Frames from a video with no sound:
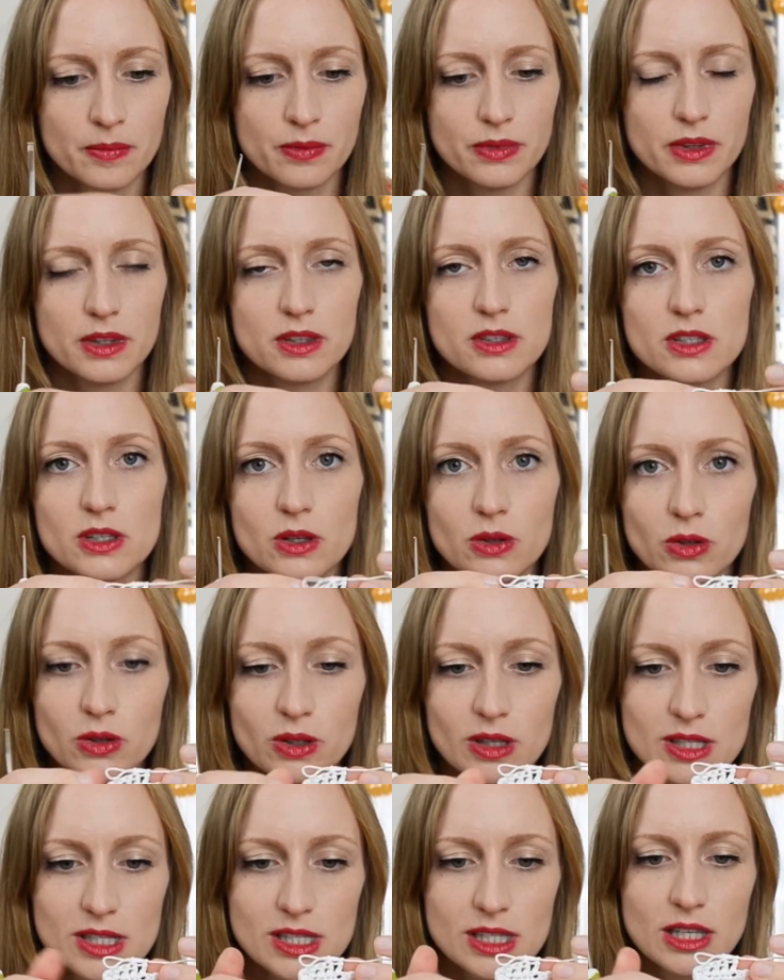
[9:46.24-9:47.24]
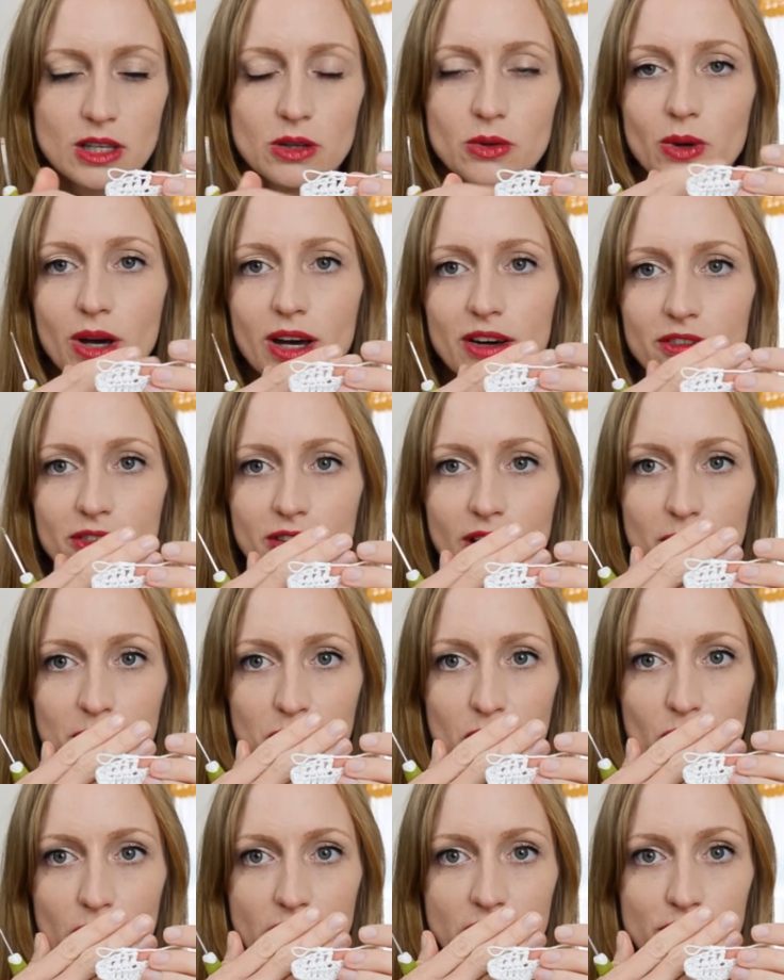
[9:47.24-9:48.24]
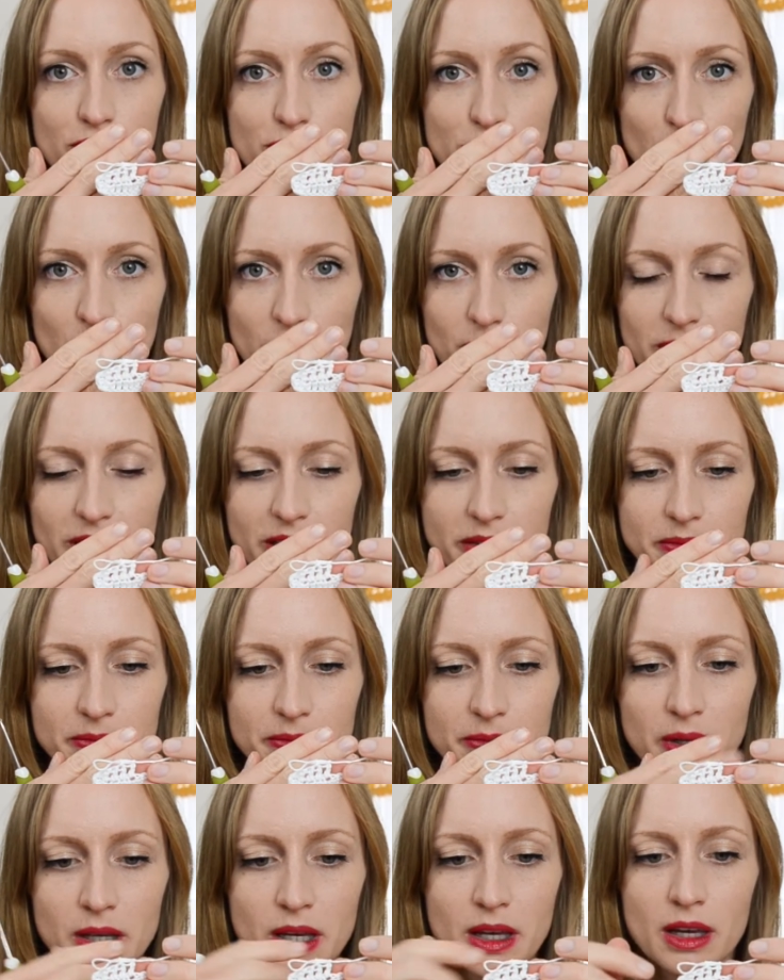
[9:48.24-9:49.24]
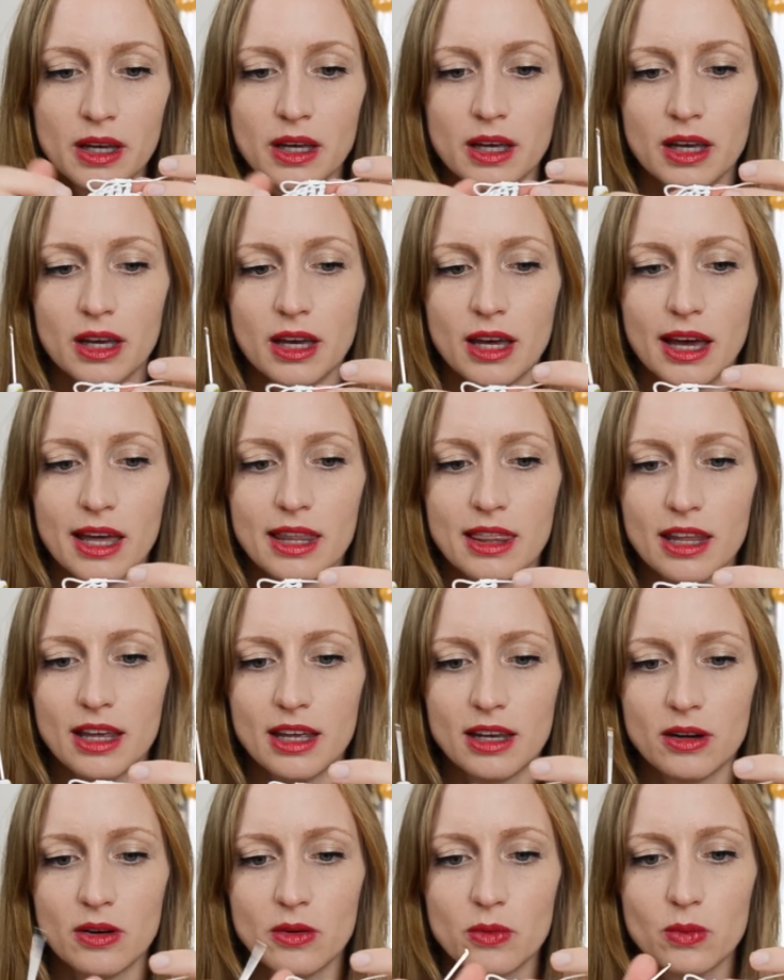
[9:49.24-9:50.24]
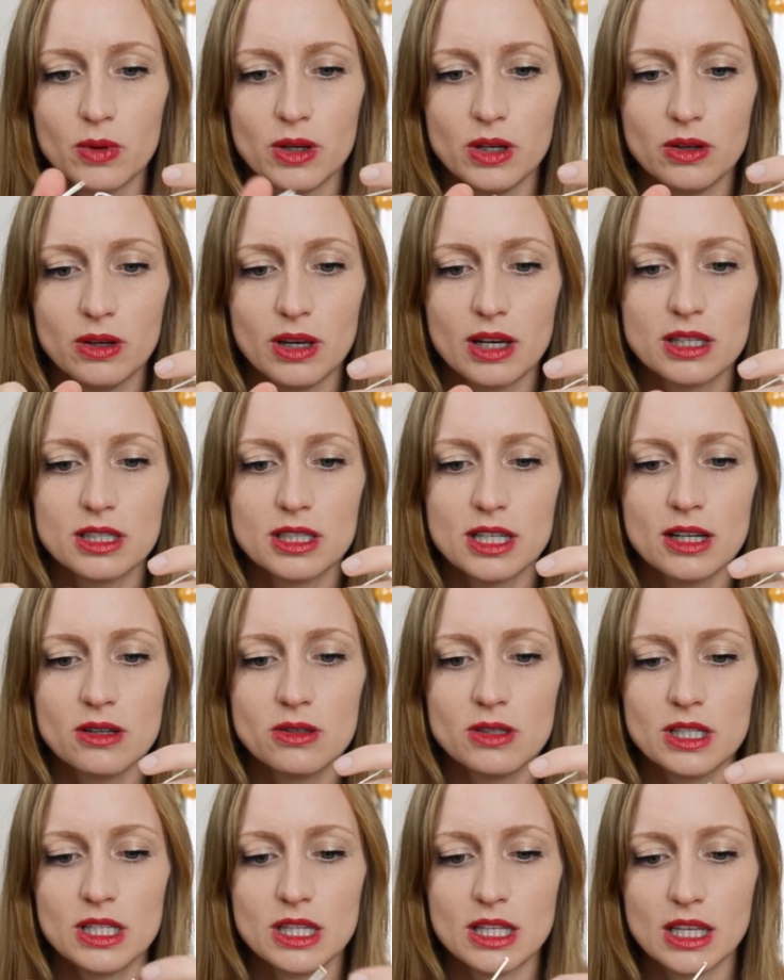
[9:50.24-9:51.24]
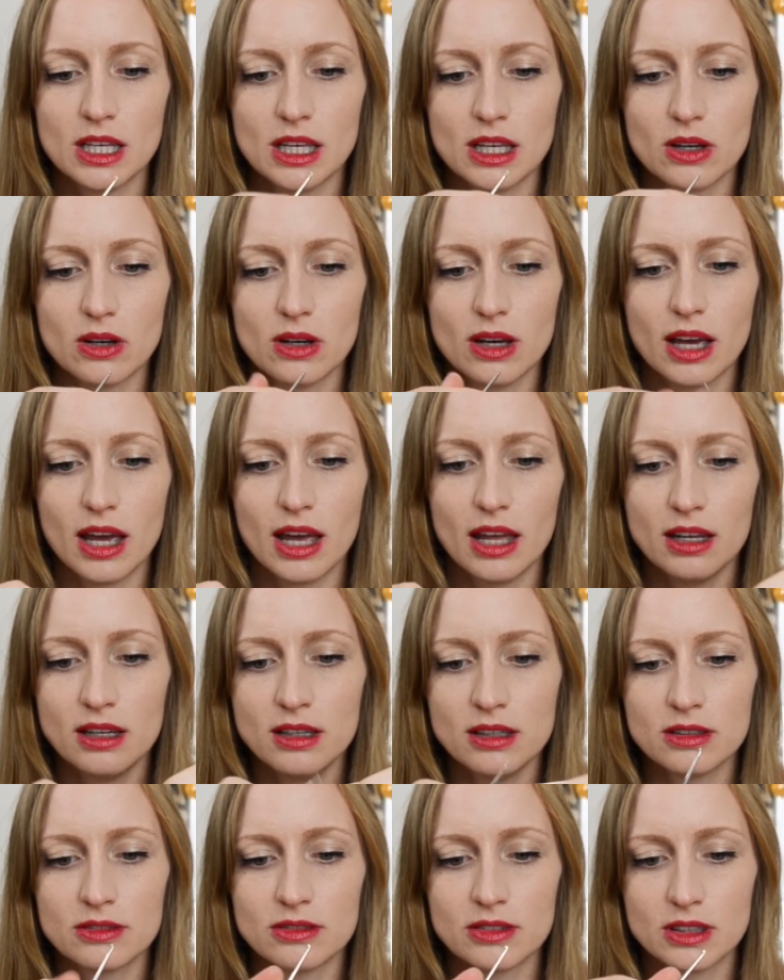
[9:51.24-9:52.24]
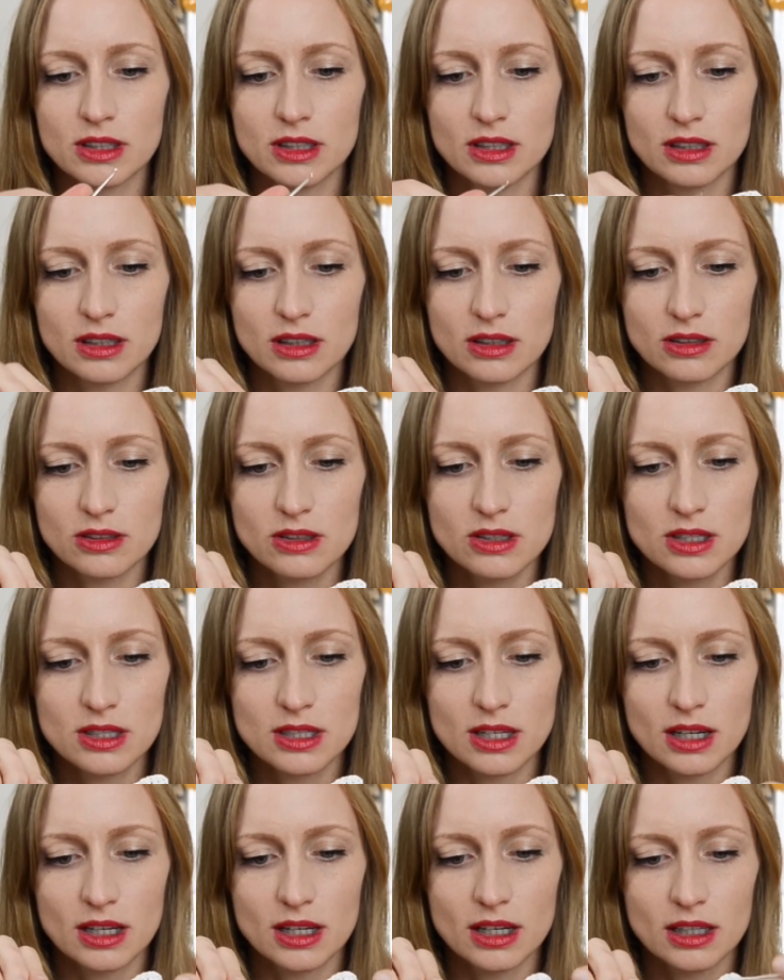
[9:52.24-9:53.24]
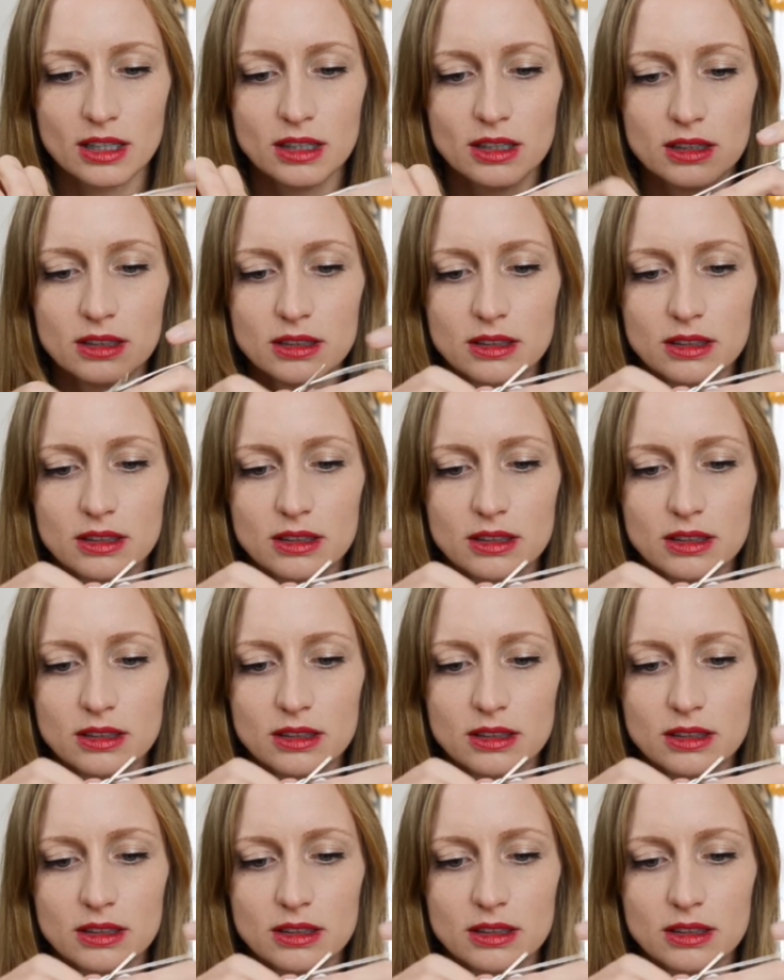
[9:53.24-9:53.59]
and so you can see you have that point forming, and then when you get down to the end of the other side,